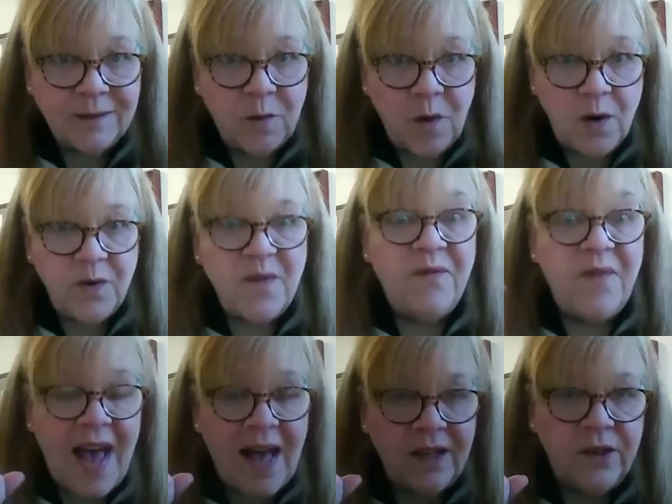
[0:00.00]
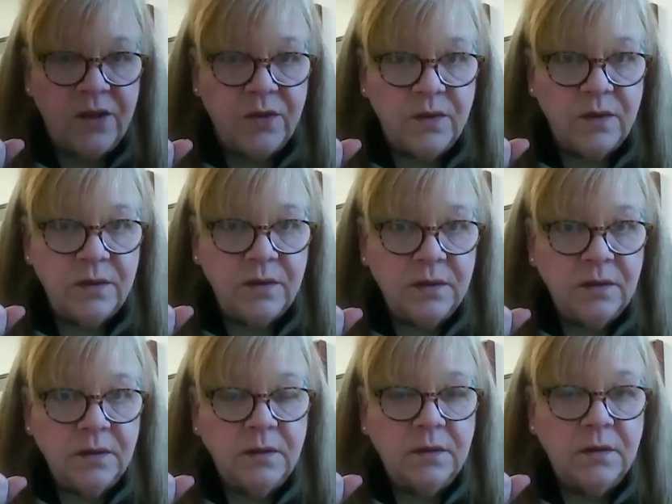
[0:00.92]
quote, value,
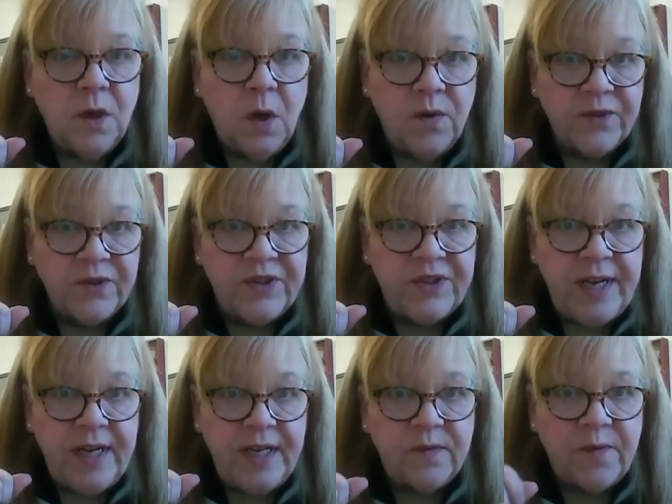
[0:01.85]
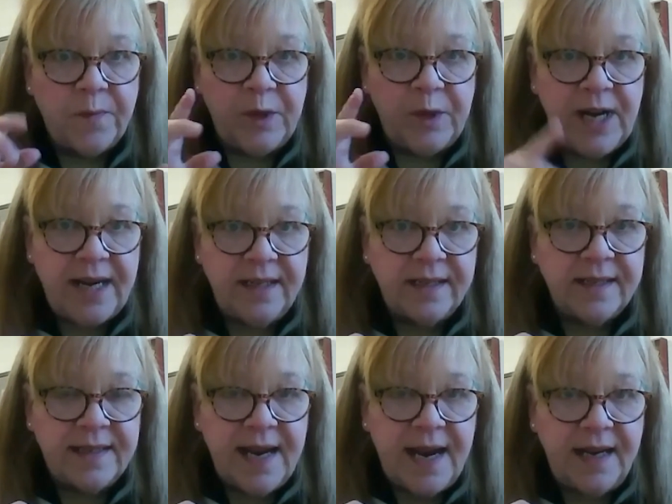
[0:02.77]
overseas from the United
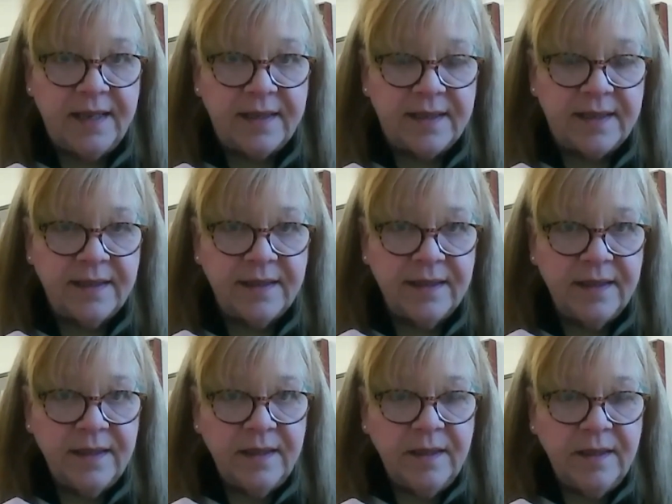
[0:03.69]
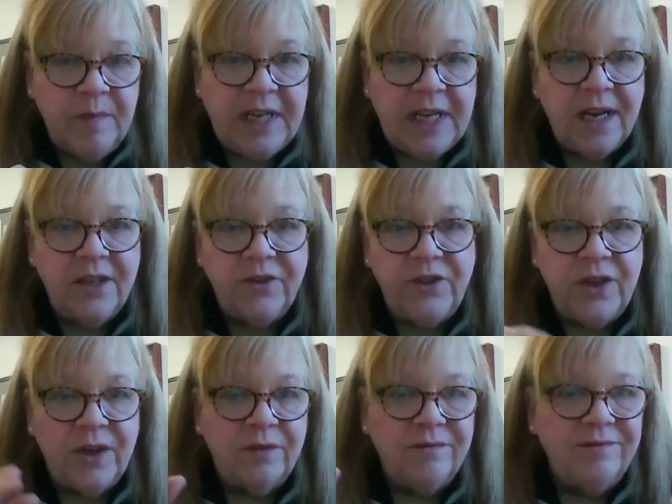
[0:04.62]
States, because you
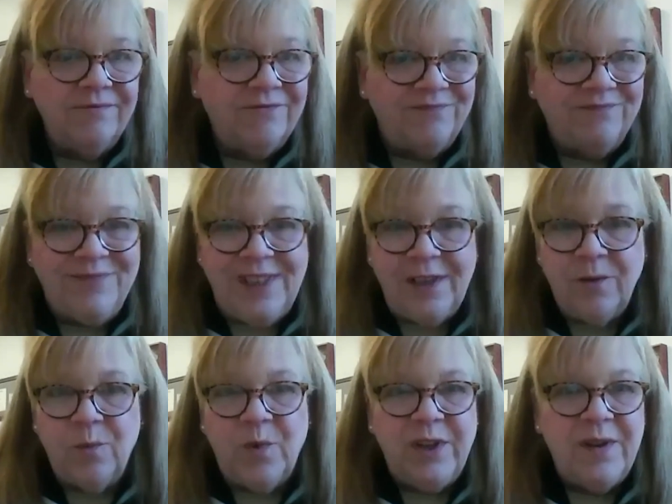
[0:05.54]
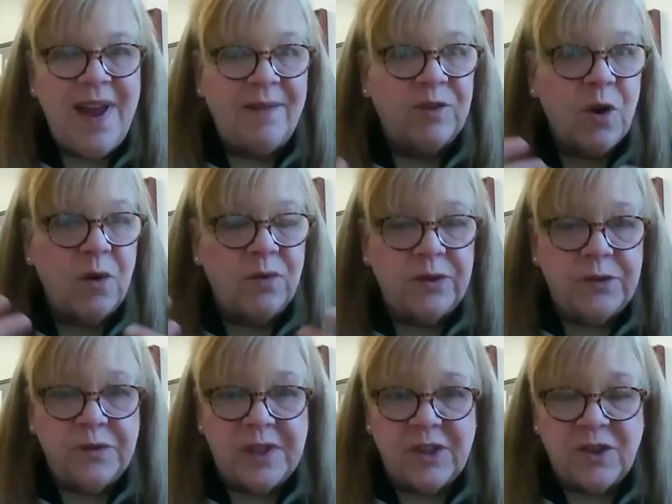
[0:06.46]
don't, you know, when you have to go to a
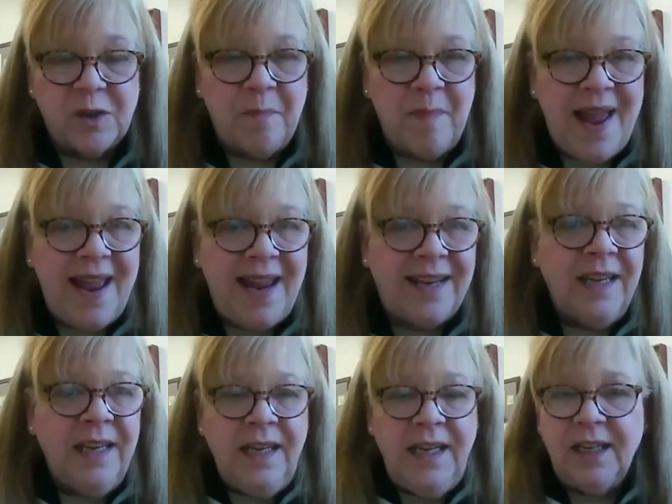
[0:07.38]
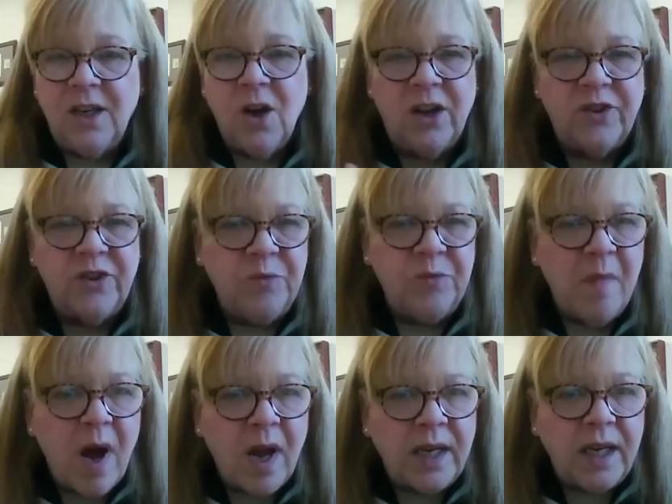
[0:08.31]
traditional bank, it costs you
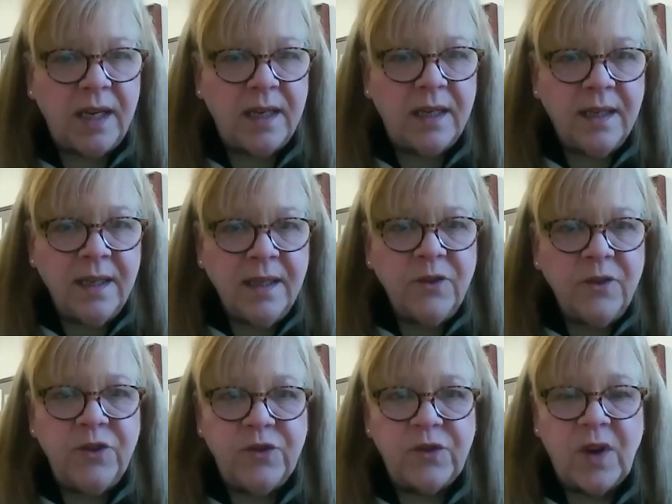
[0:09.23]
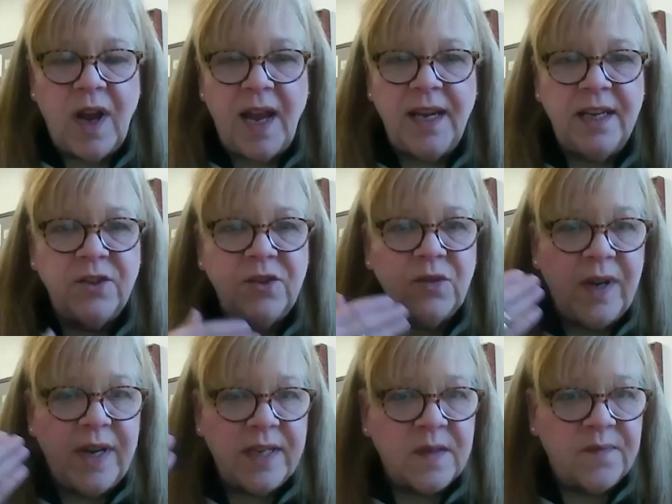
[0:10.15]
money to try and
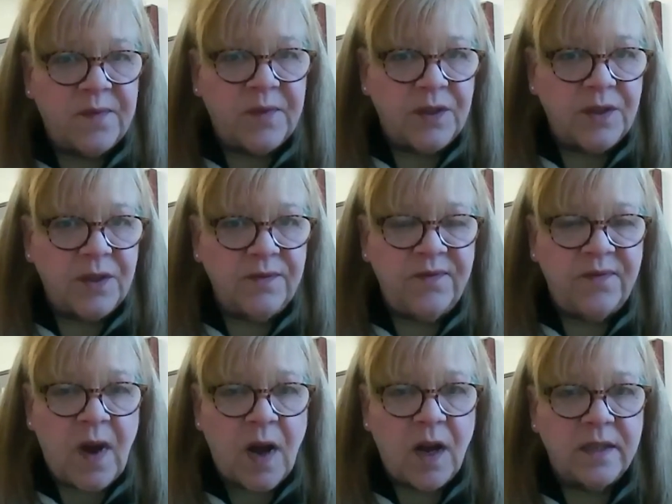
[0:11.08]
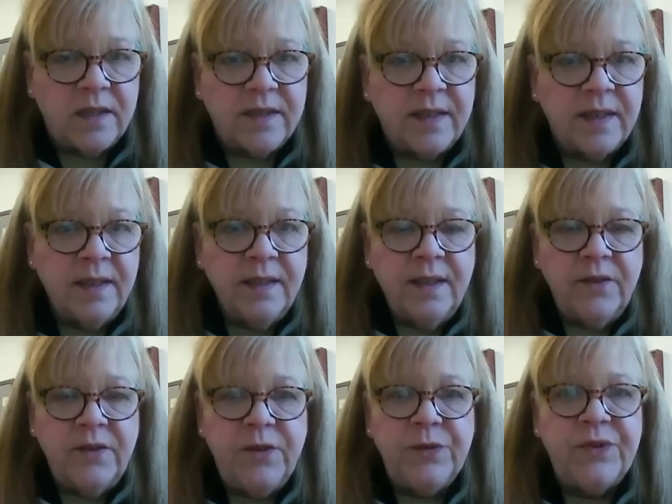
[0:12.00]
transfer funds
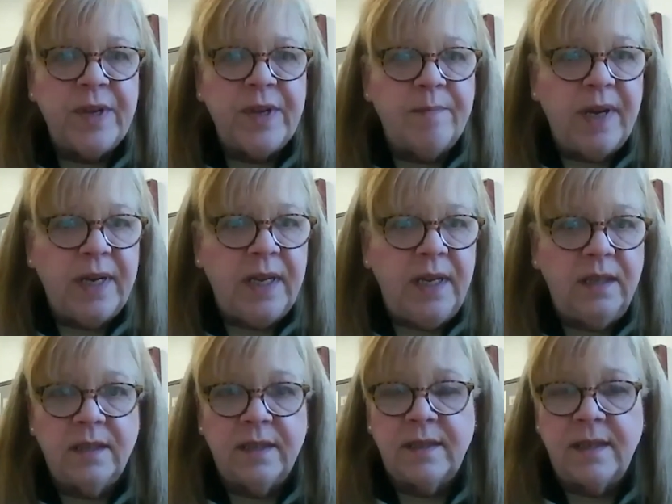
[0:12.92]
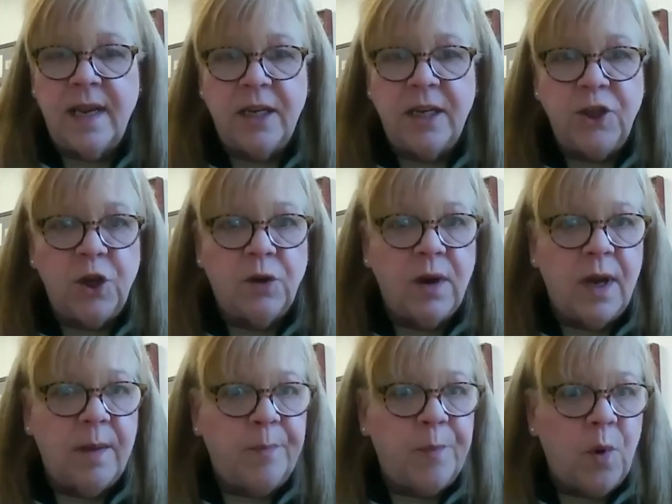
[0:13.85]
to somebody, let's say in
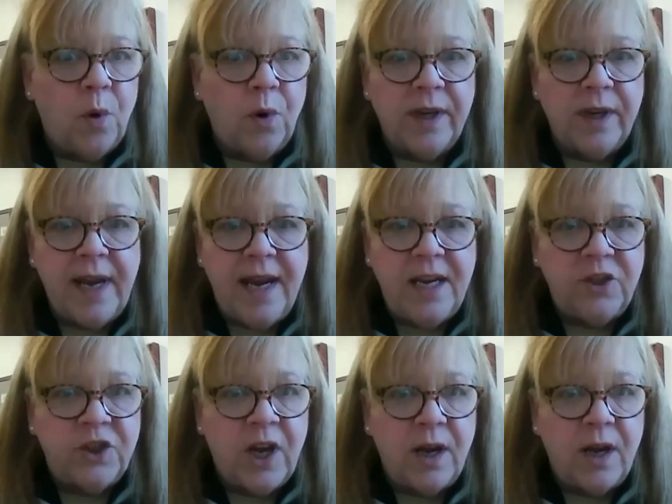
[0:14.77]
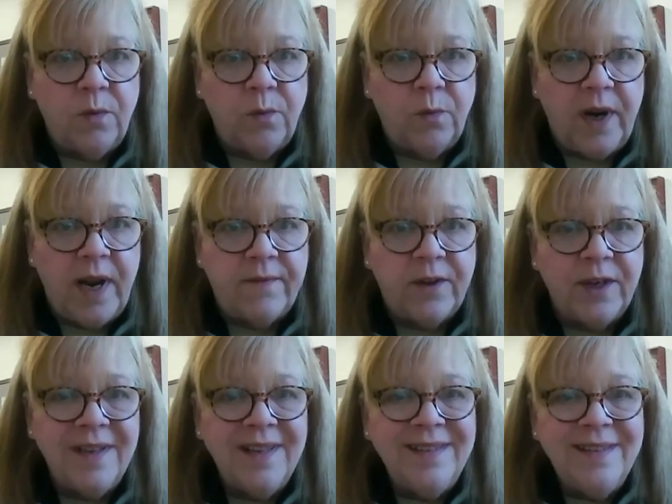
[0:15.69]
Europe or in Asia,
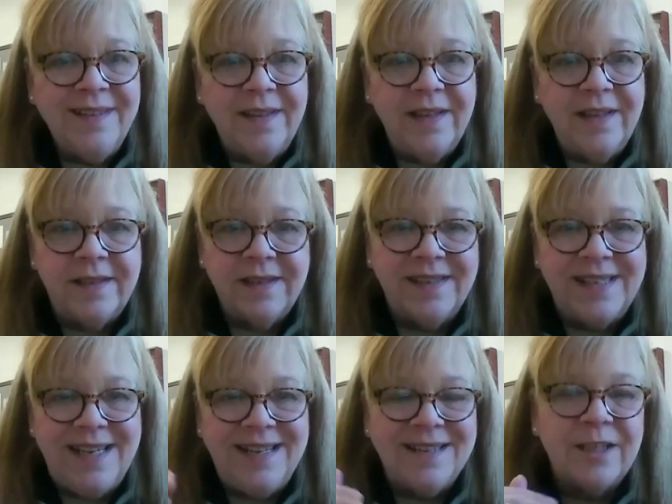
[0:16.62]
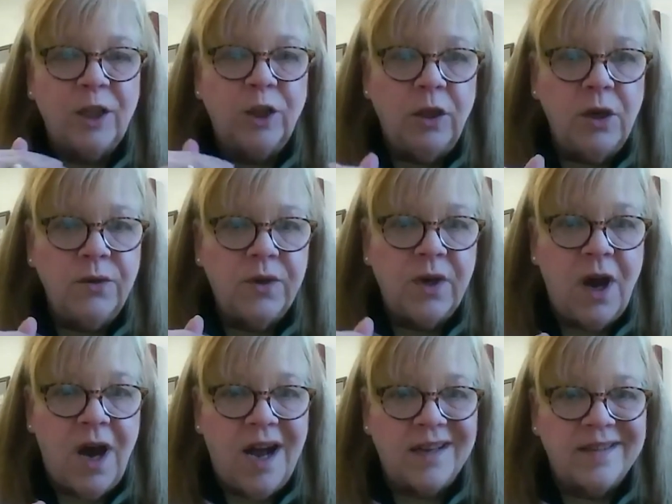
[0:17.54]
whatever. This is seen as a low
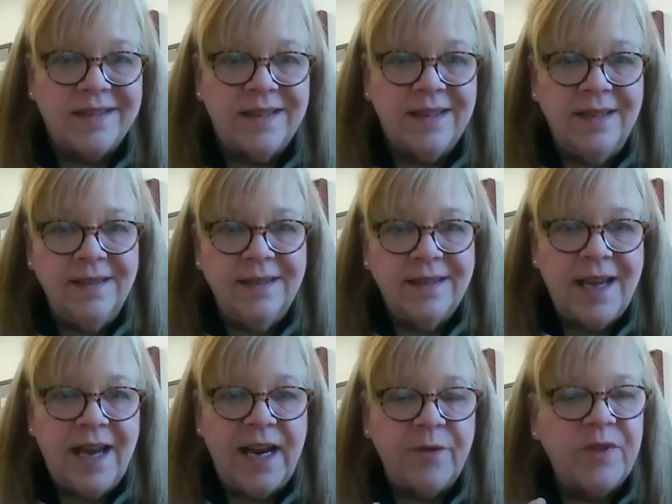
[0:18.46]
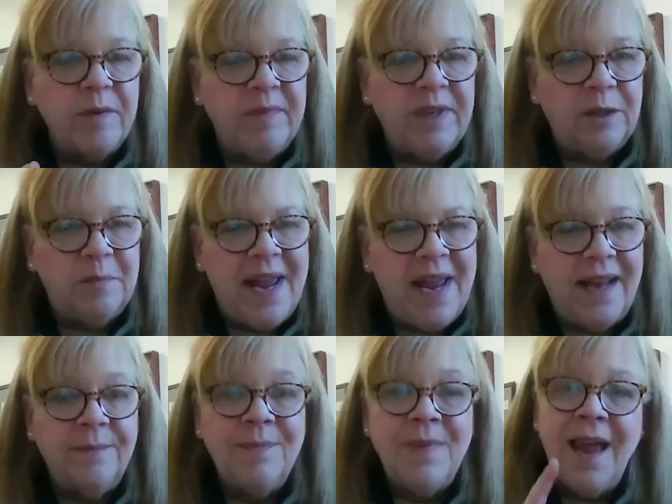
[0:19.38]
cost, cut out the
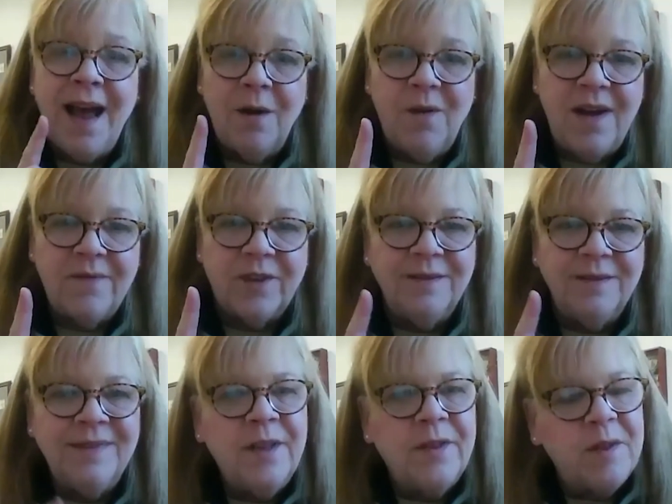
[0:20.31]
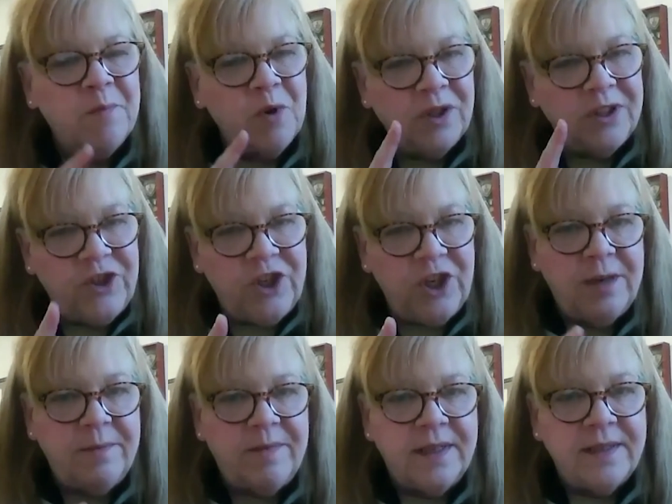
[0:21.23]
middleman. However, the more
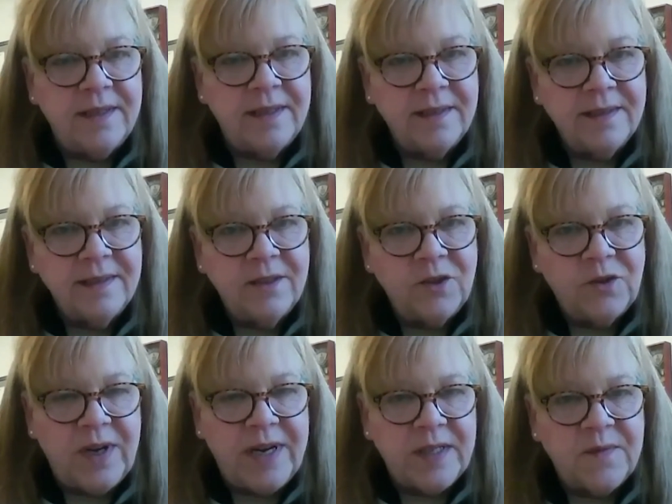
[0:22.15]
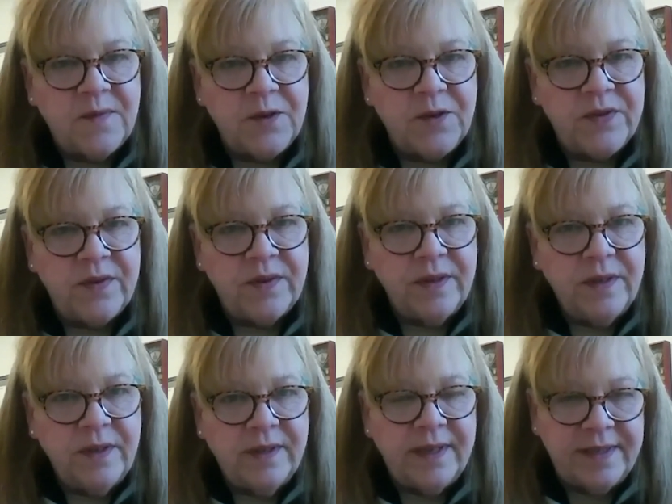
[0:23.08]
legitimate transfers,
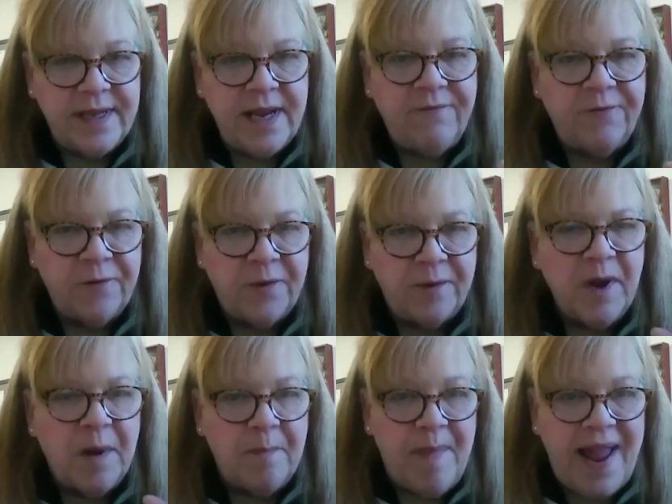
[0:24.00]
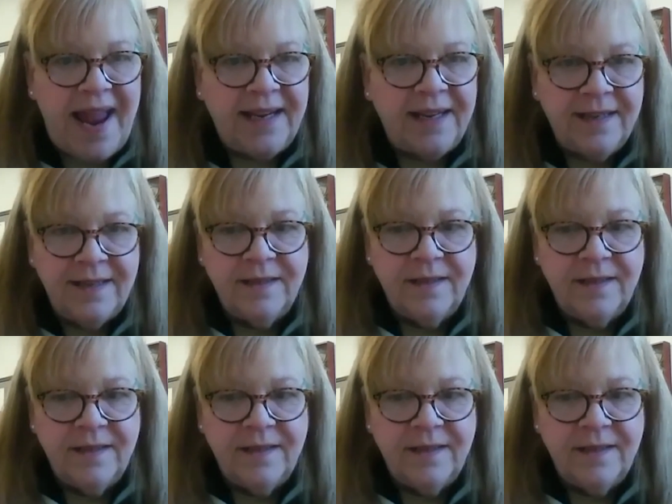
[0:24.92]
let's say from a bank